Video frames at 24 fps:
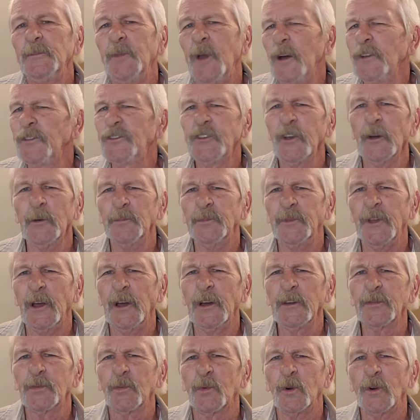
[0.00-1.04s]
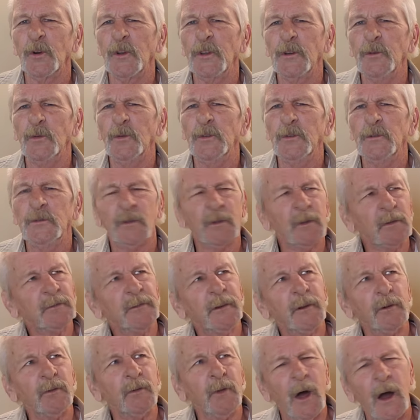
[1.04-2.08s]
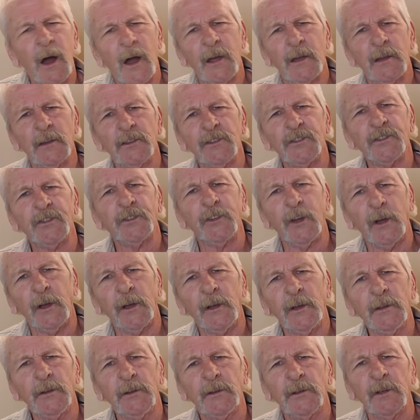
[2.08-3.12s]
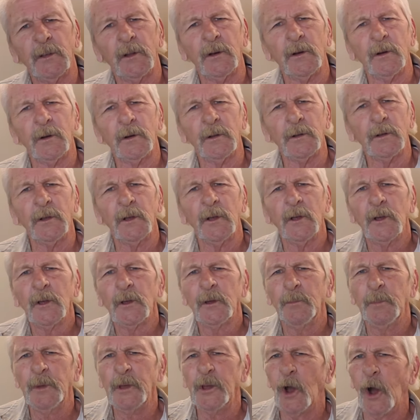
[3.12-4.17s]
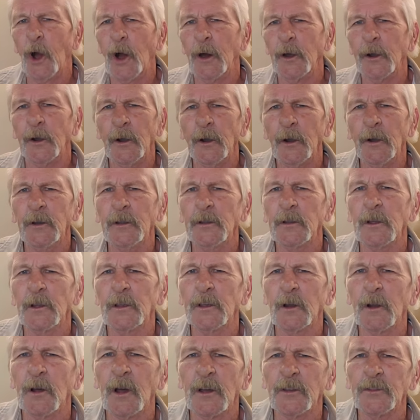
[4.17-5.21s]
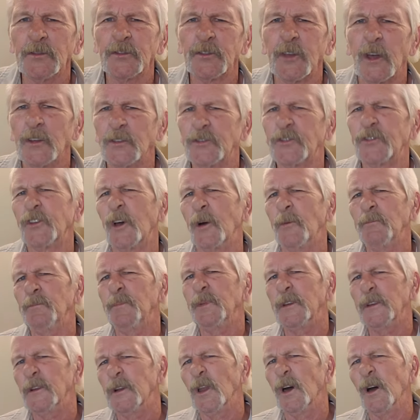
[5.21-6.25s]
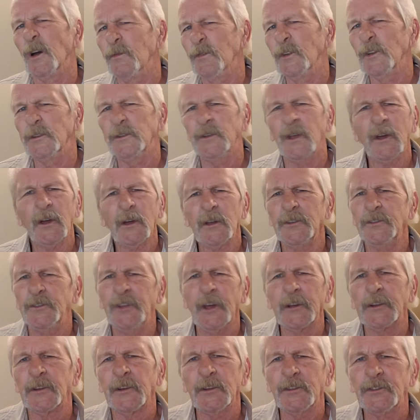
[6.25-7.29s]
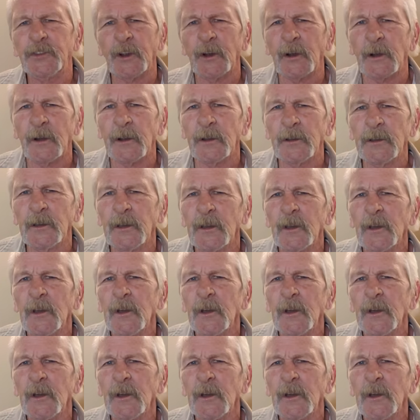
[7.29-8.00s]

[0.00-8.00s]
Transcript: not some death where he would, you know, lie in state, you know, and be honored, you know, as, as some beloved dignitary.